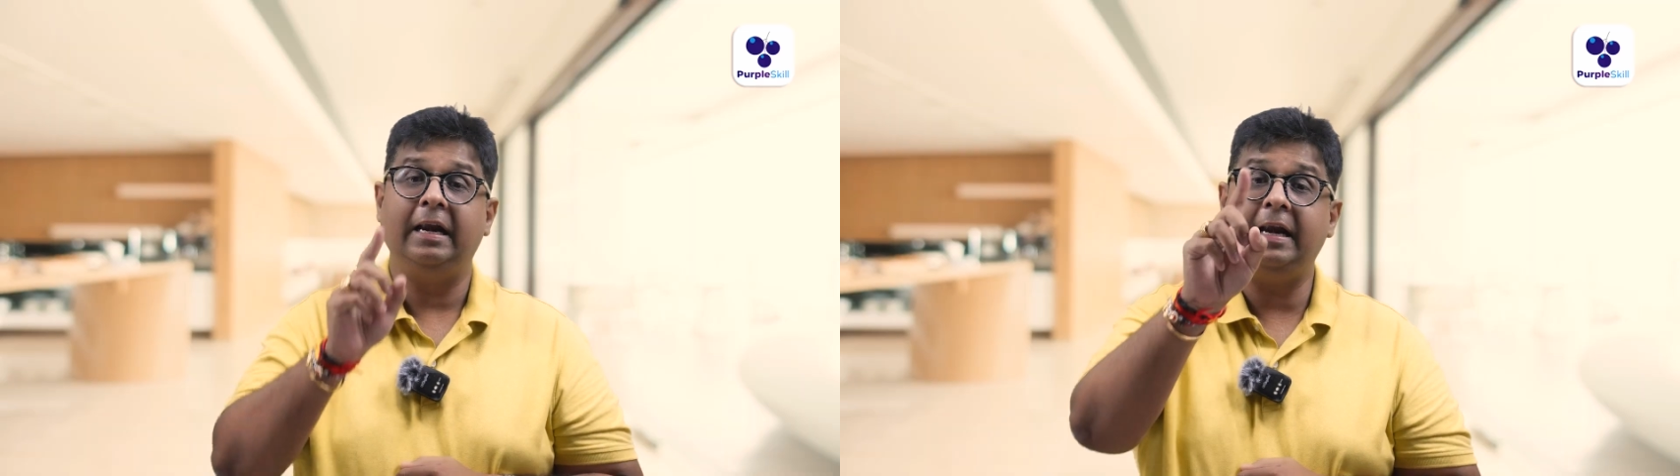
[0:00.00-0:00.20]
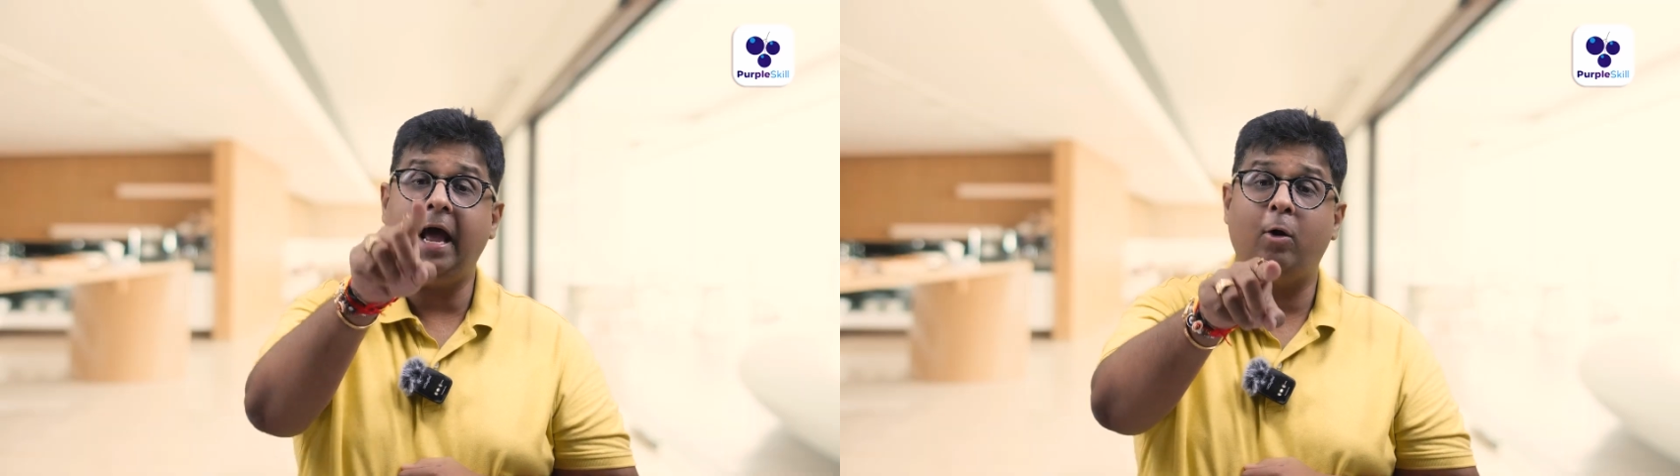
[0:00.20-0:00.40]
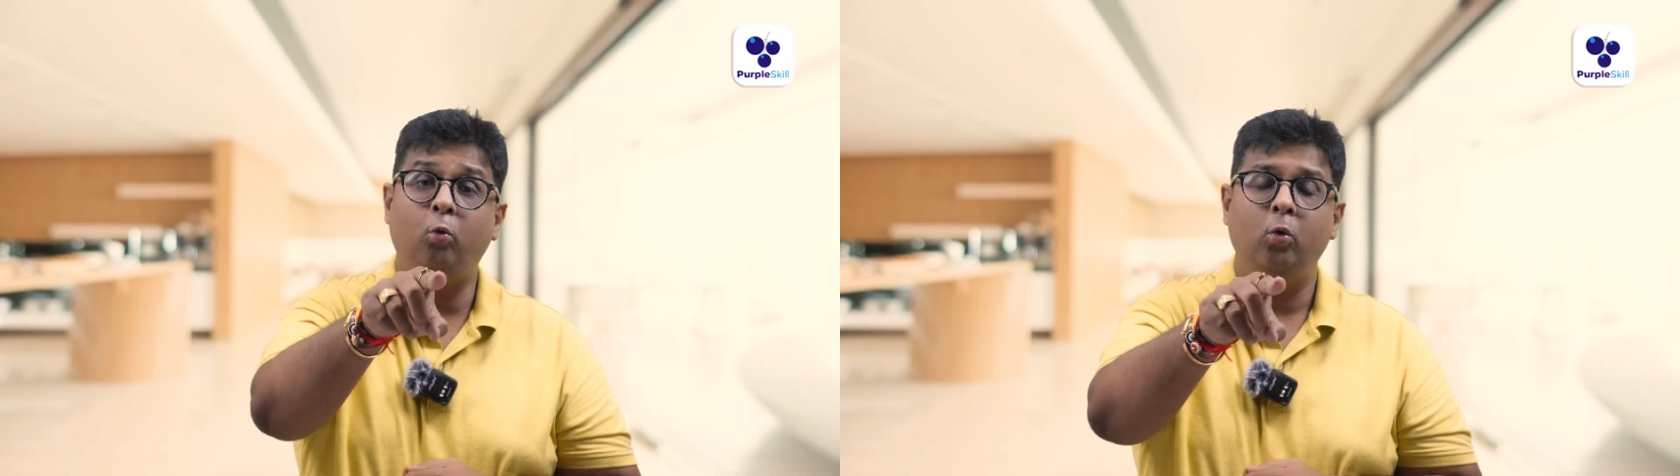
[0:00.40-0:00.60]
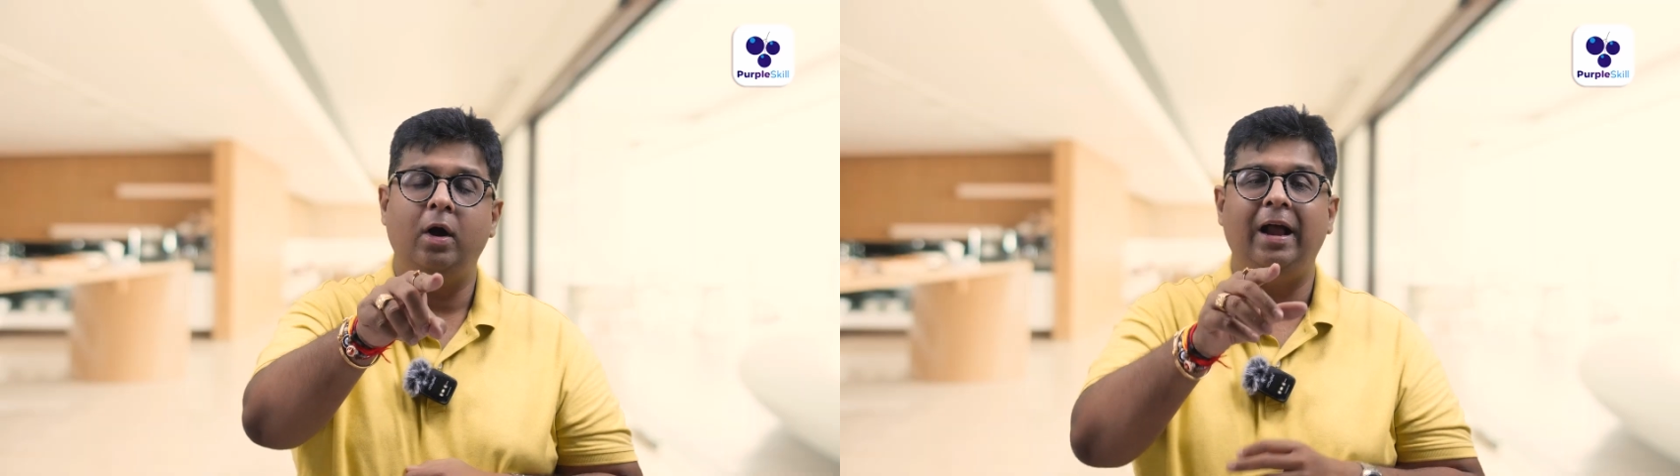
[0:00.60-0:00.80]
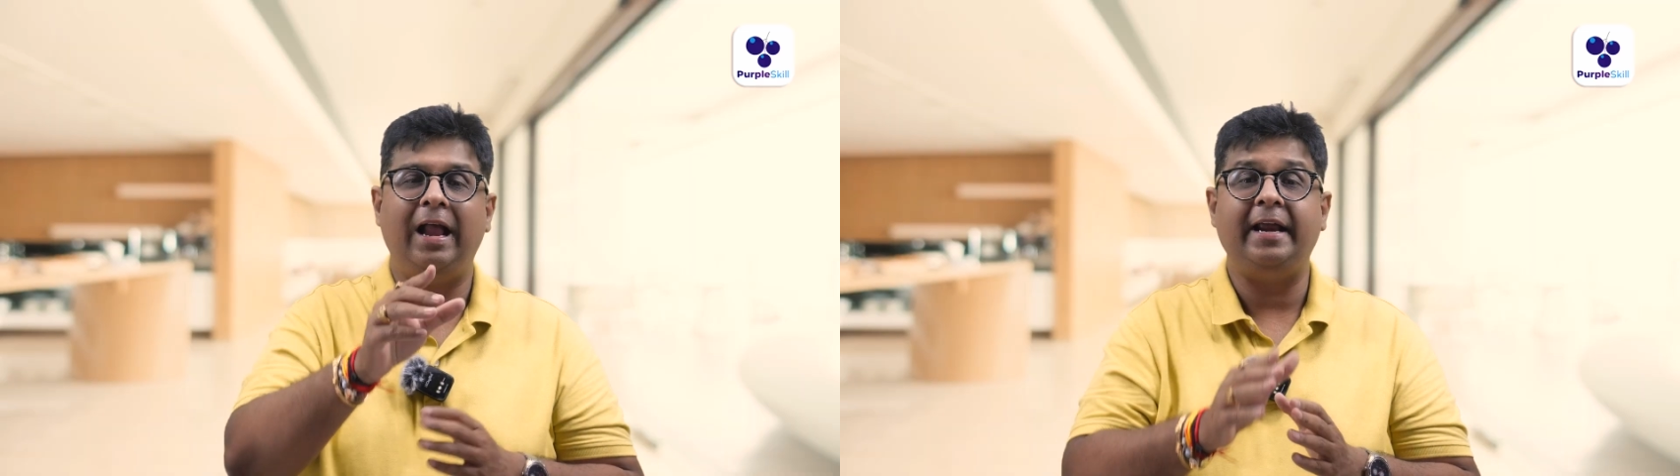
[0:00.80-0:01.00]
Now,
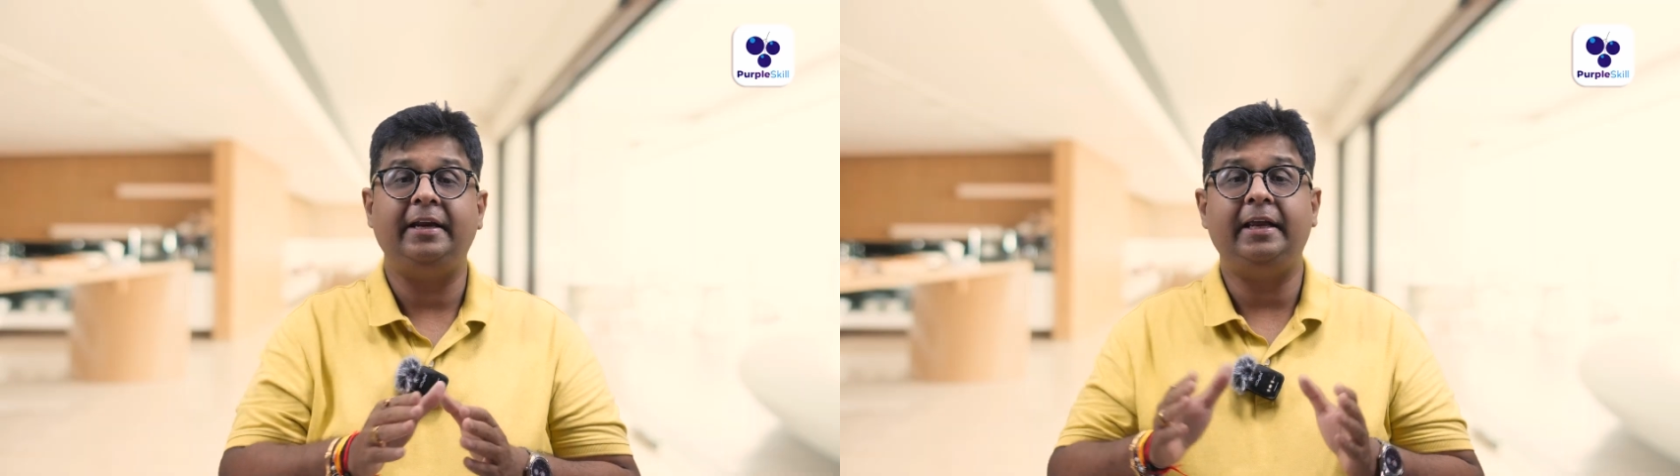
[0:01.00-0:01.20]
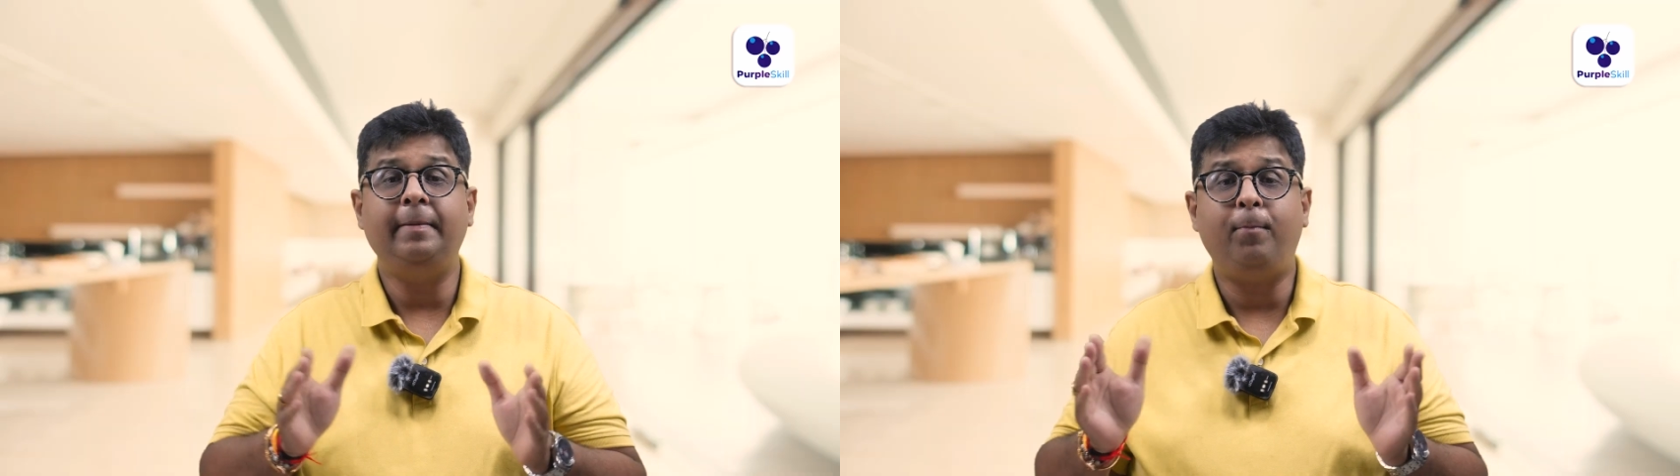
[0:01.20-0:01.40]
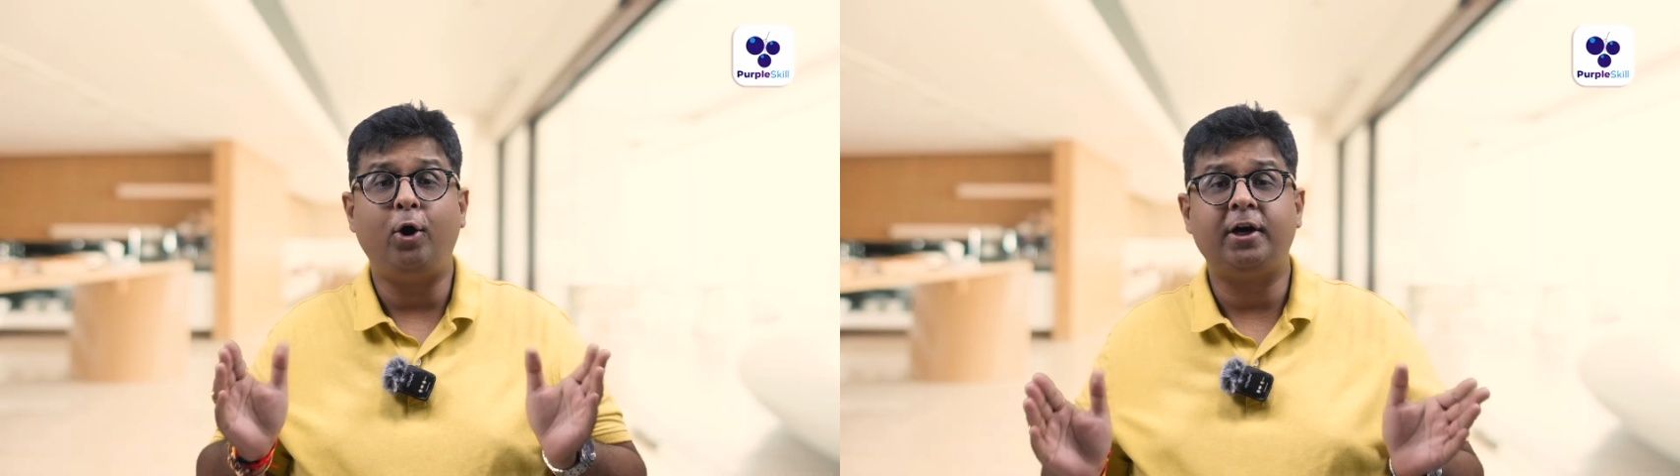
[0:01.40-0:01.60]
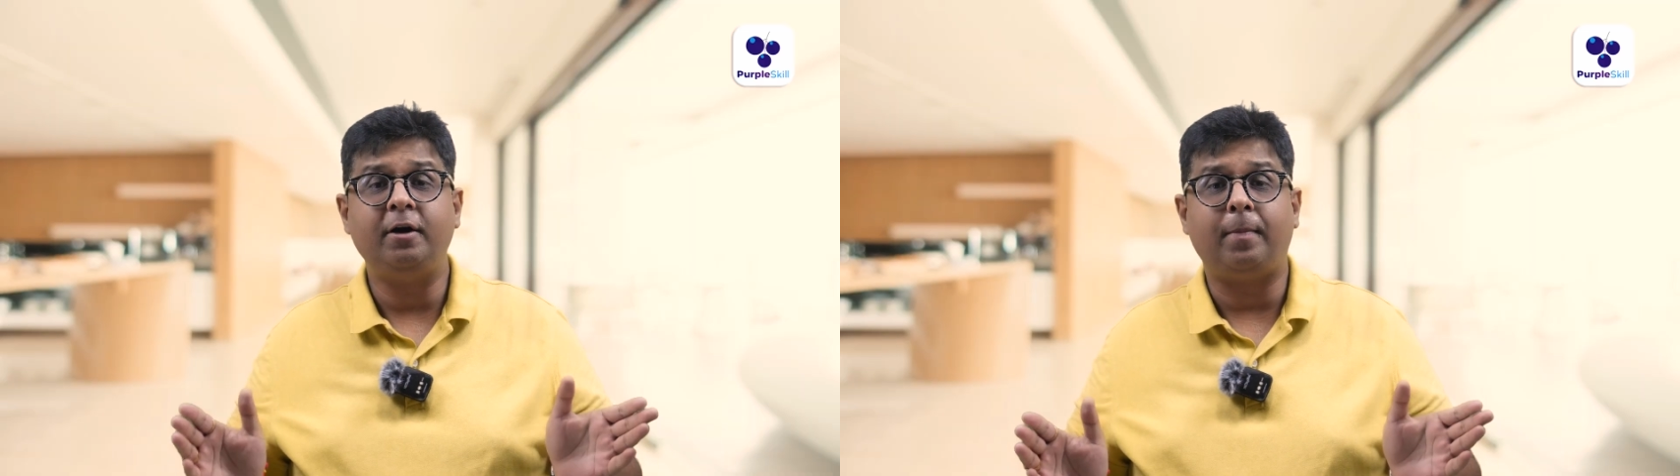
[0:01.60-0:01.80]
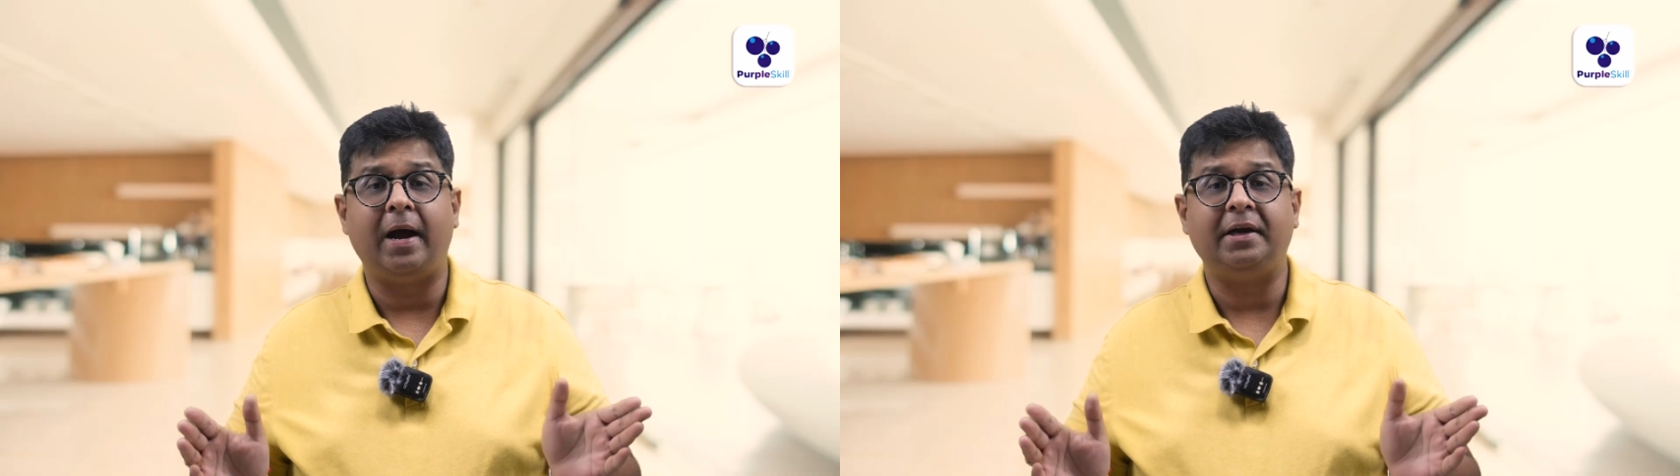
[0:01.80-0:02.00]
an
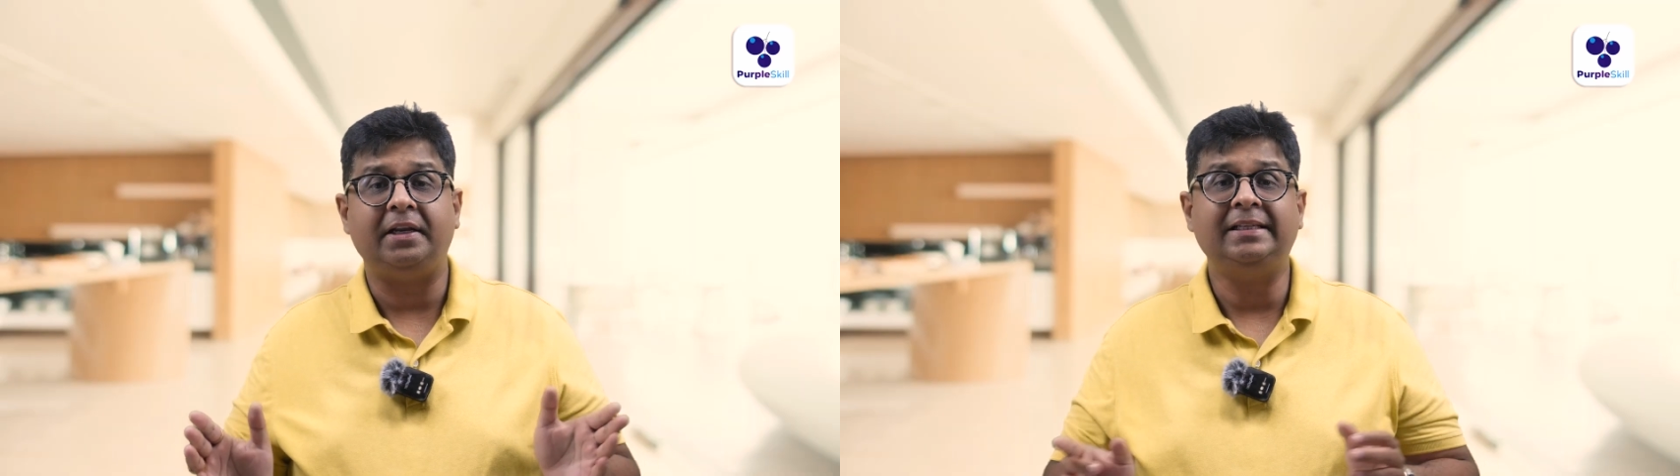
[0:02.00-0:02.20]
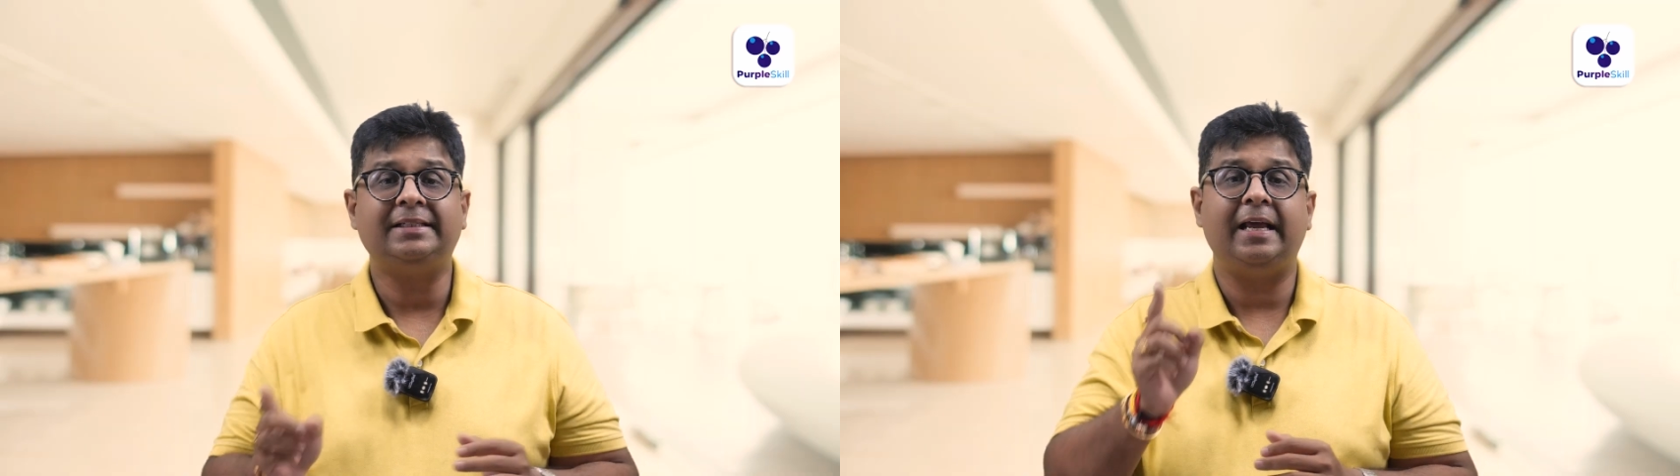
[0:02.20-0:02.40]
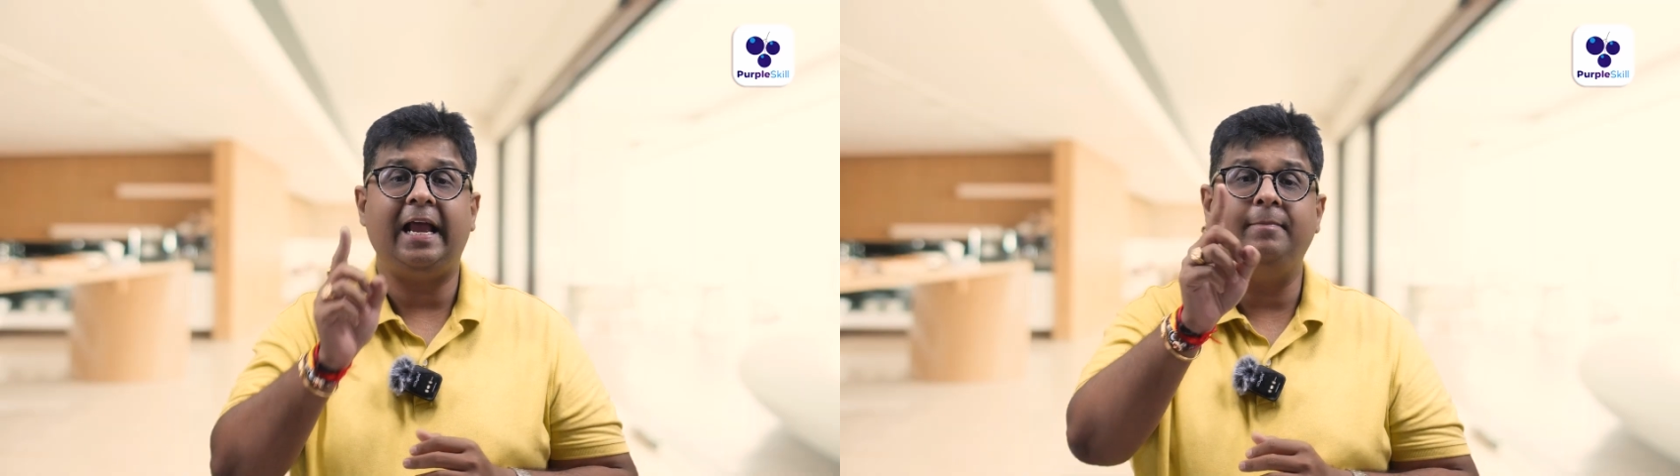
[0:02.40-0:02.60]
important part is